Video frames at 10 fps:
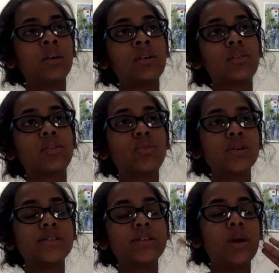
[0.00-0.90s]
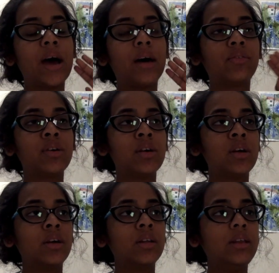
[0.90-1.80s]
so first you have
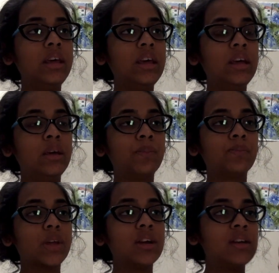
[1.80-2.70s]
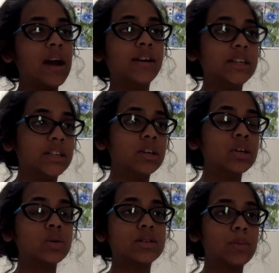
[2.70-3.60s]
the narrator,
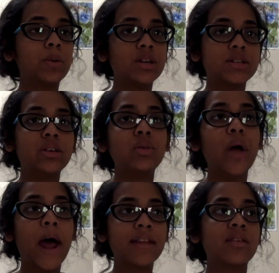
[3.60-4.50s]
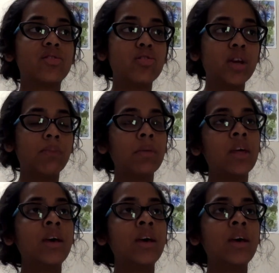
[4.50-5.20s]
who is the person who had this dream.